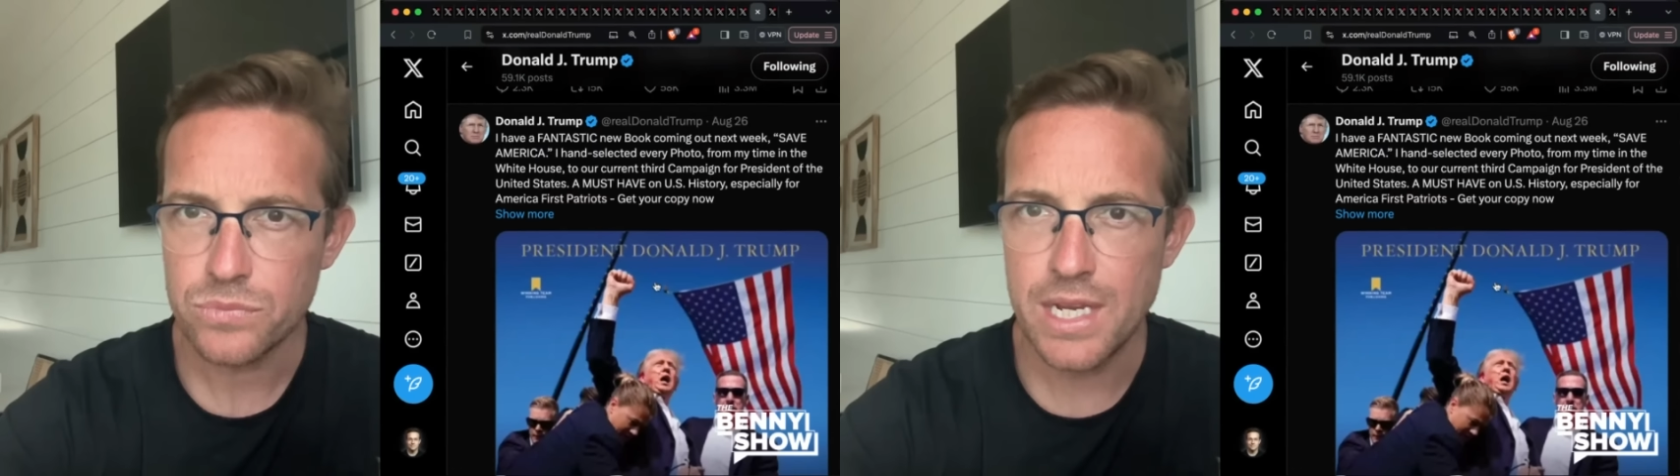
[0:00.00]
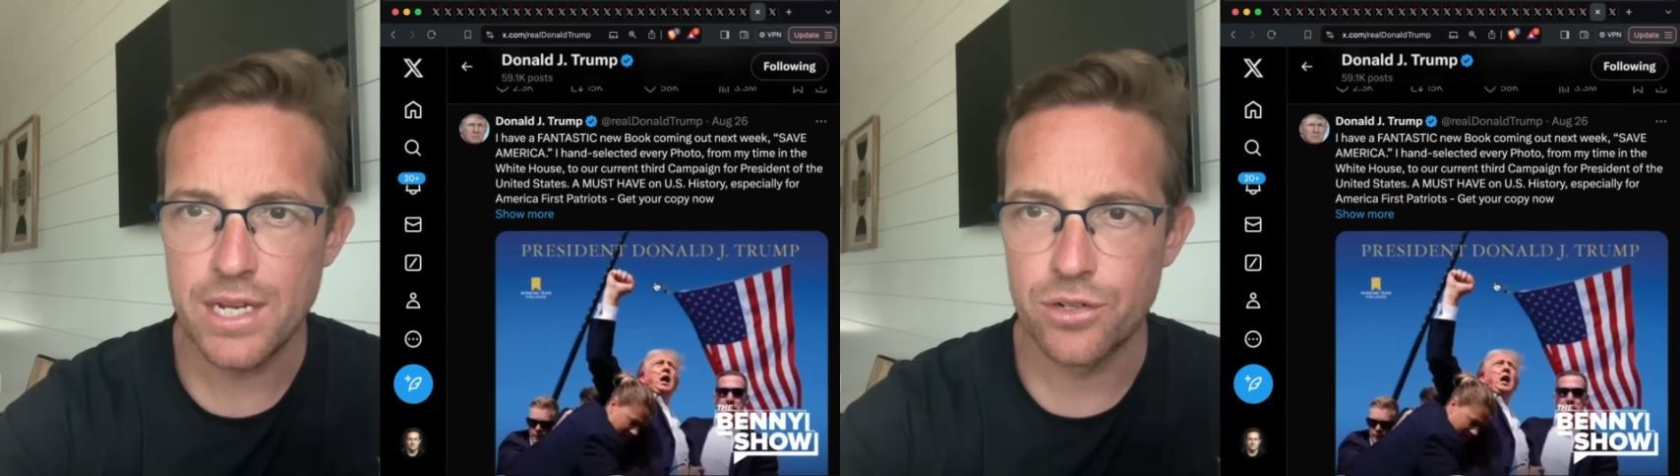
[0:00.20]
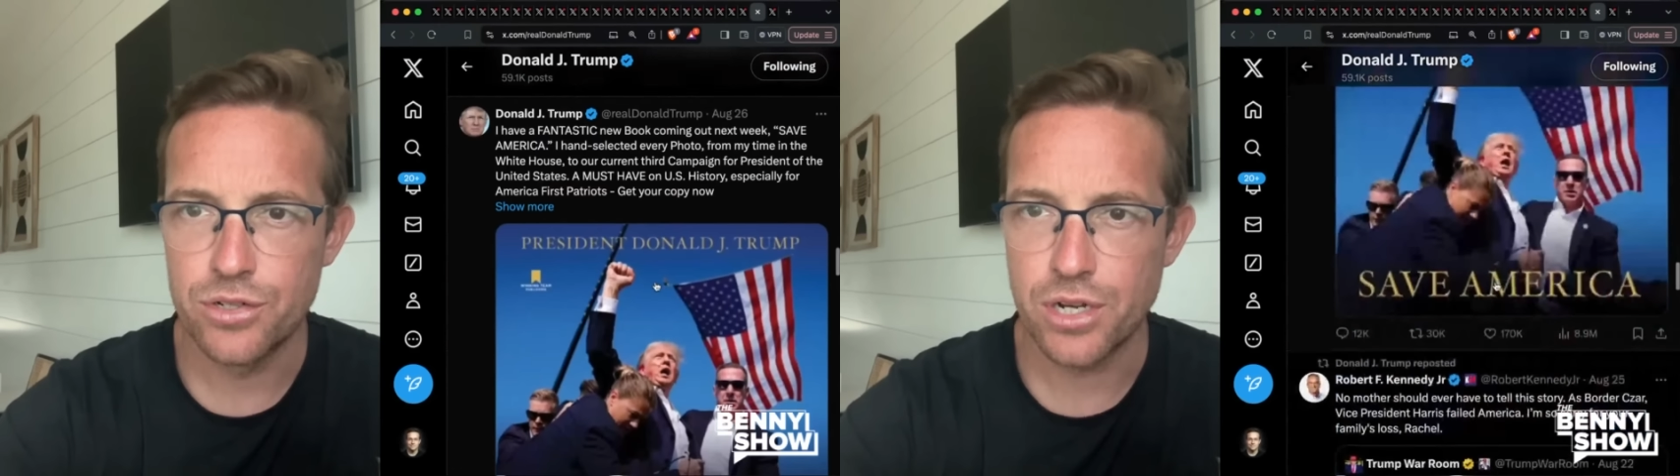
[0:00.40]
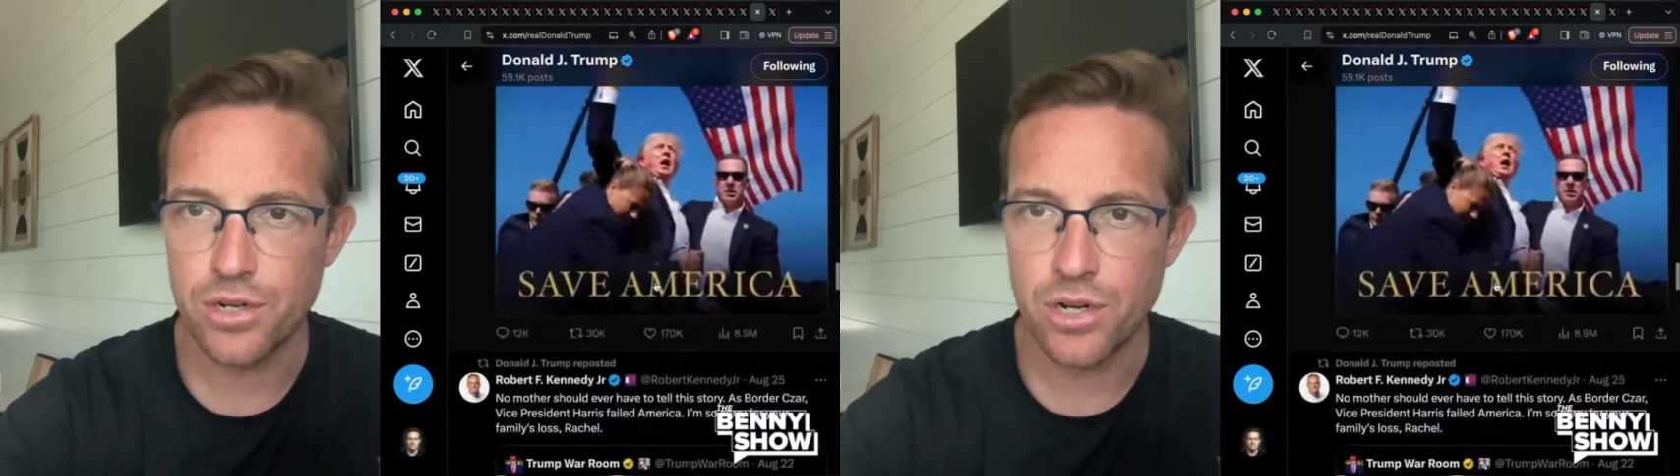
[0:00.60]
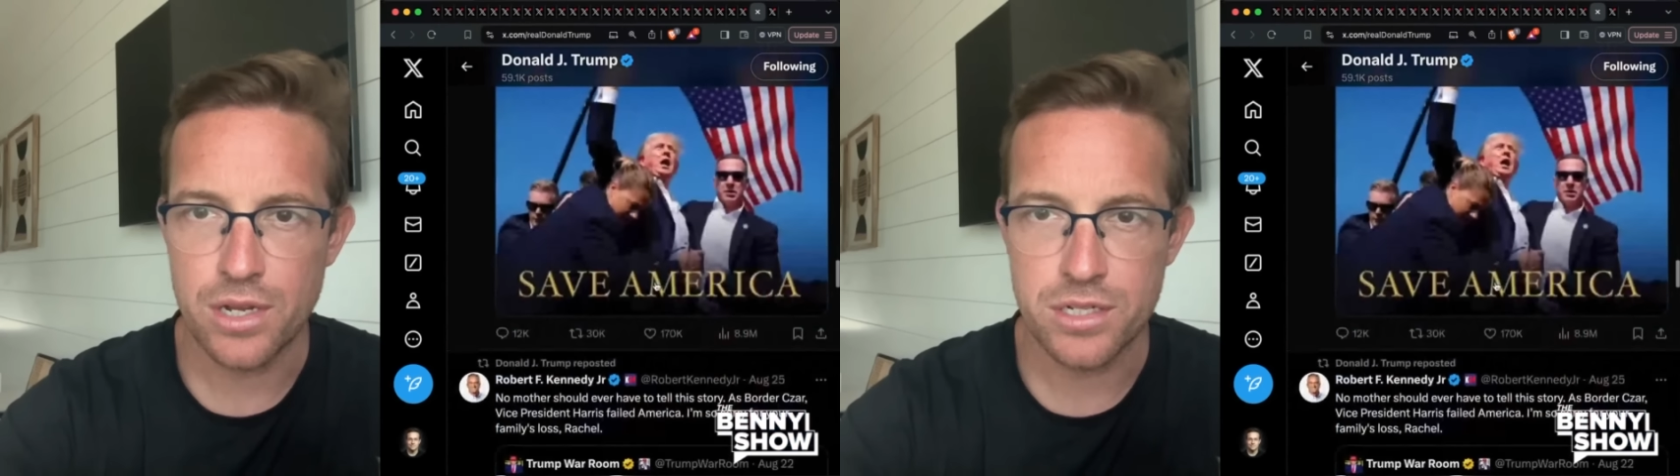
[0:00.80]
here
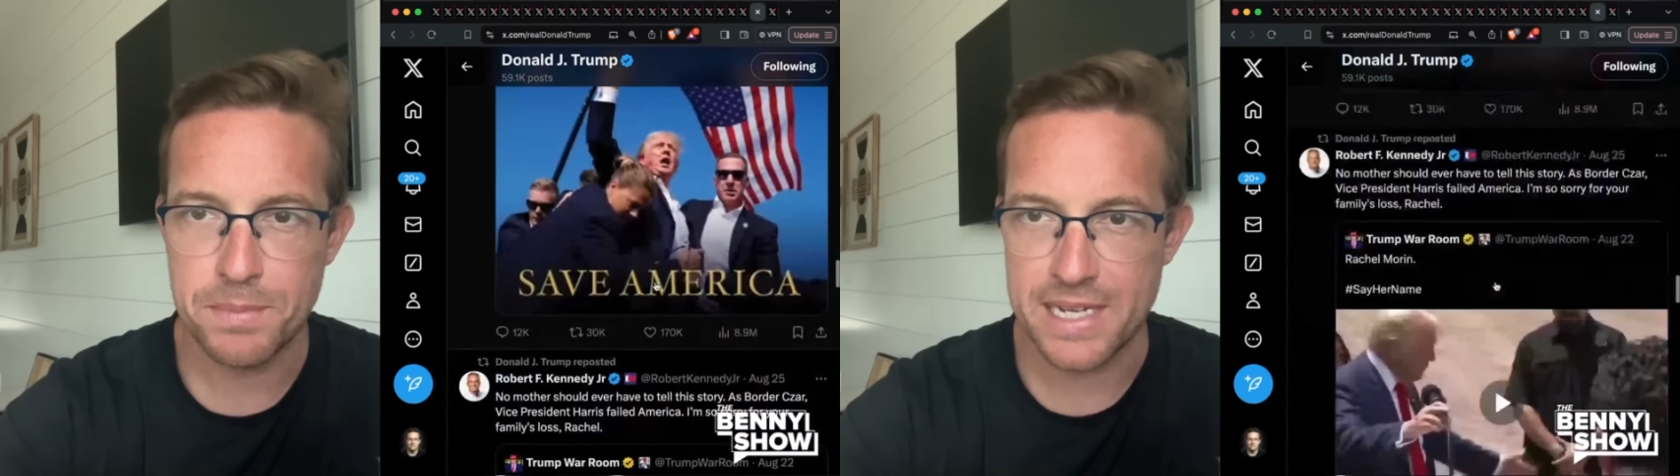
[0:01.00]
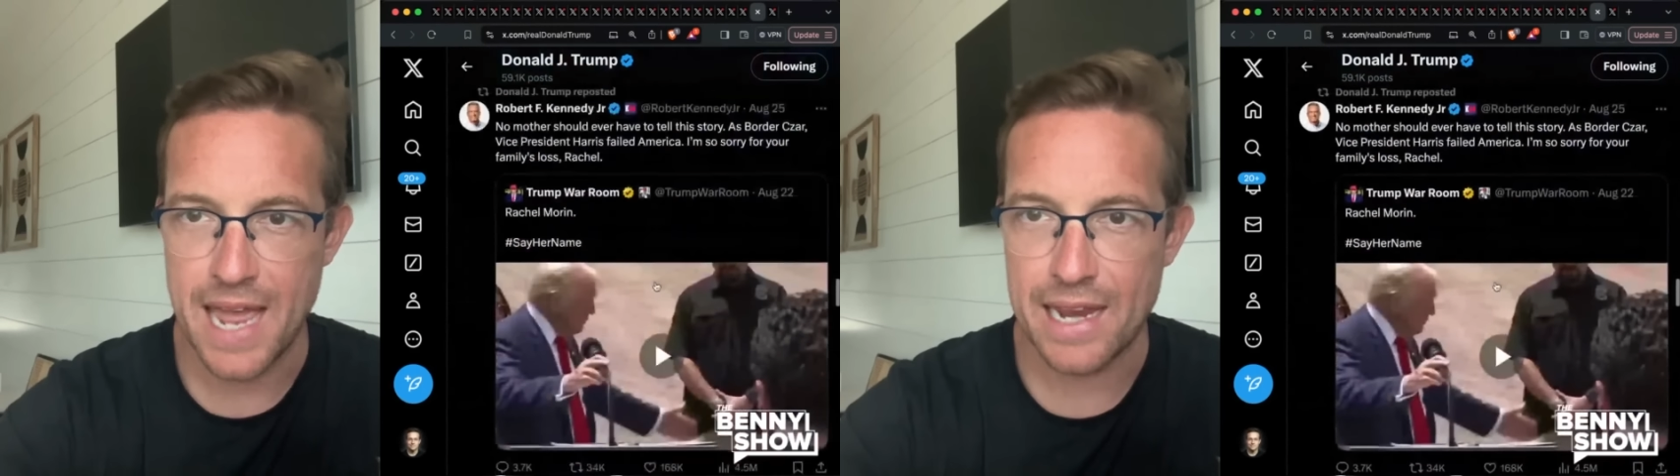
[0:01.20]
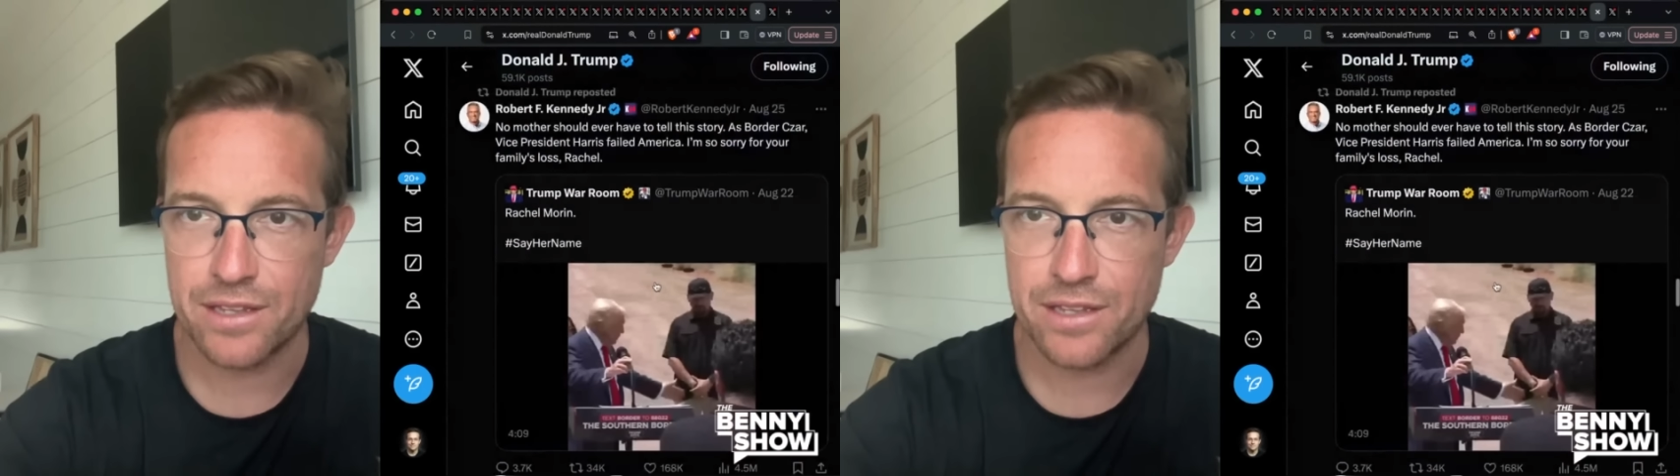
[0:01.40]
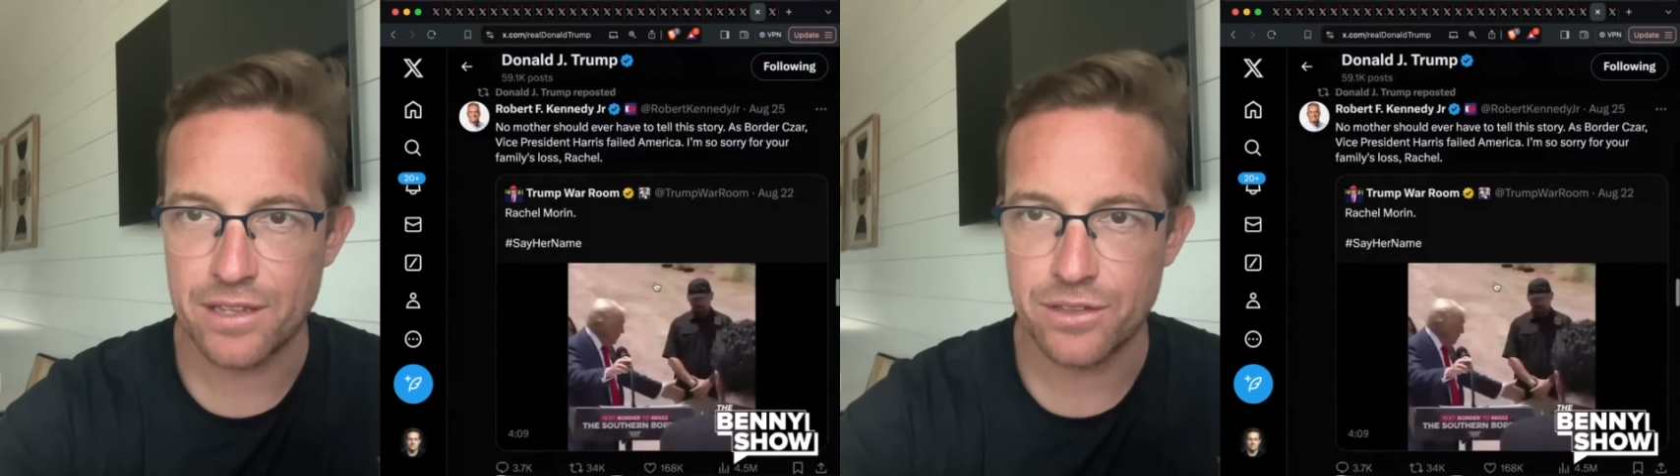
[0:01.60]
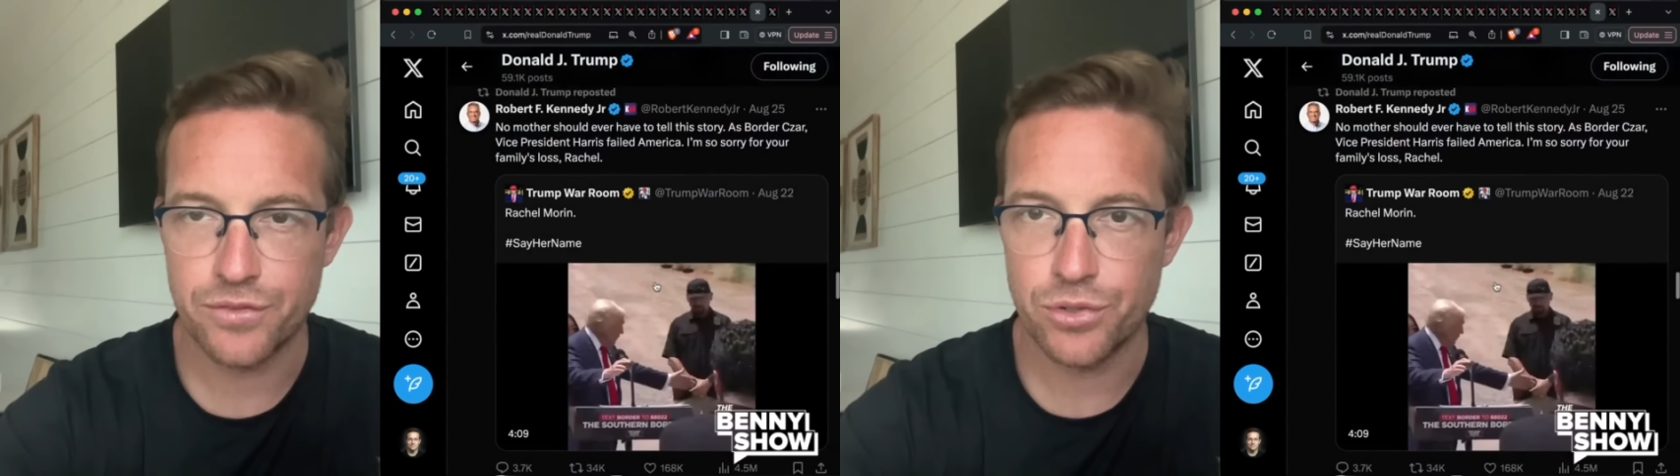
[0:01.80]
did a spectacular
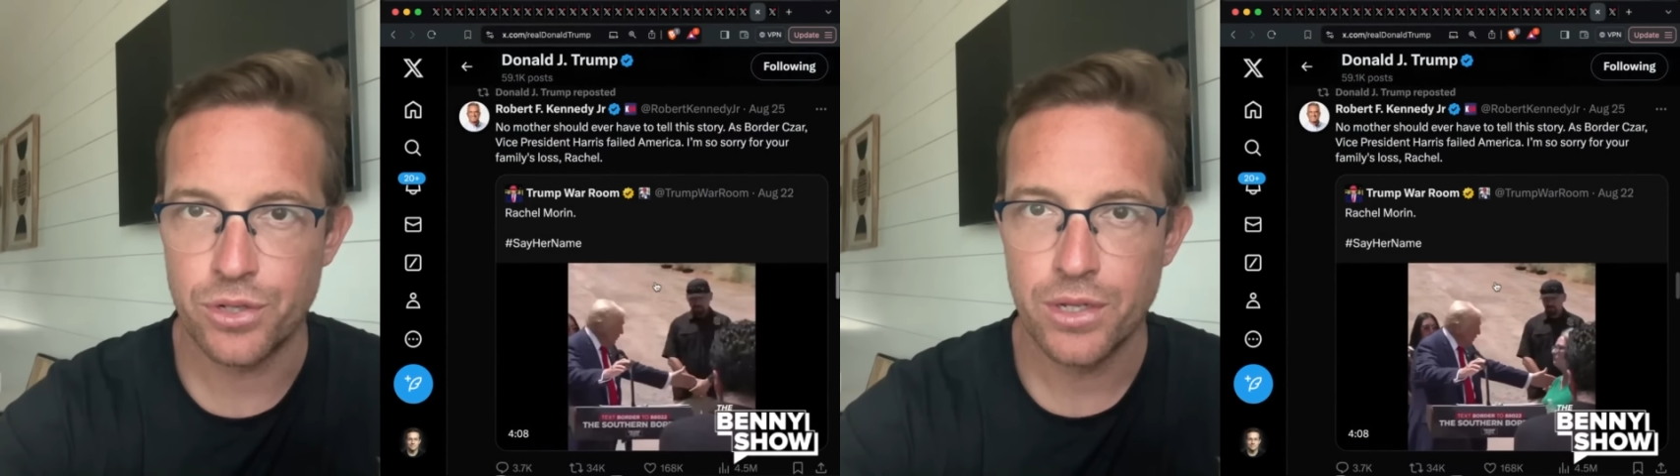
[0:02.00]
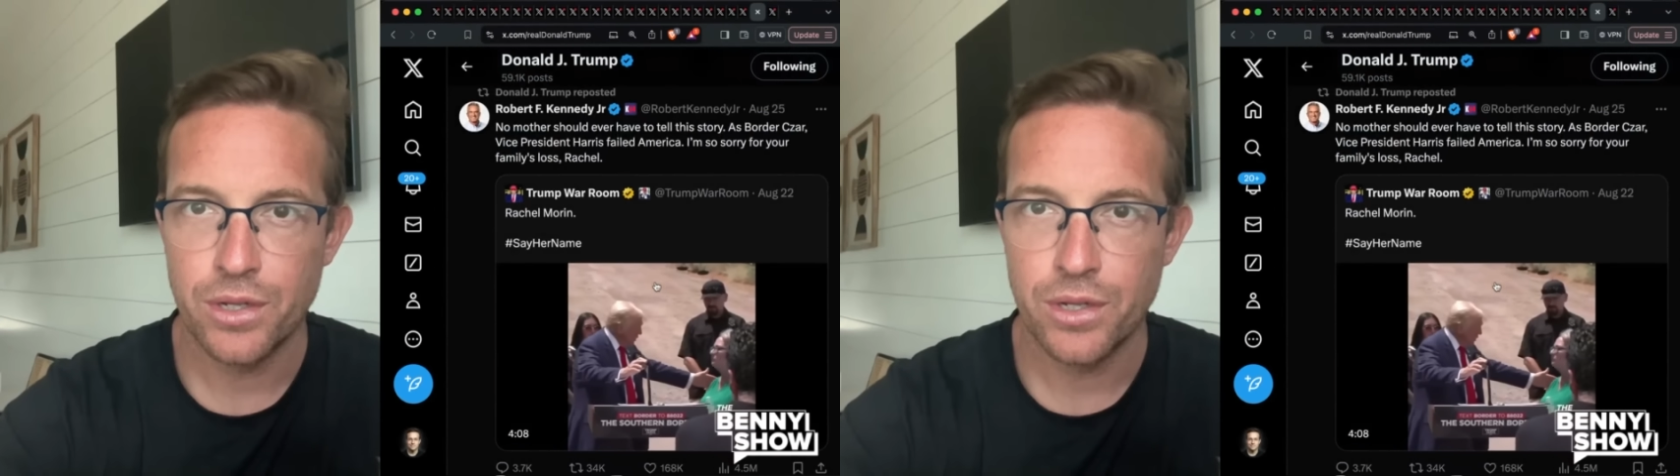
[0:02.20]
interview,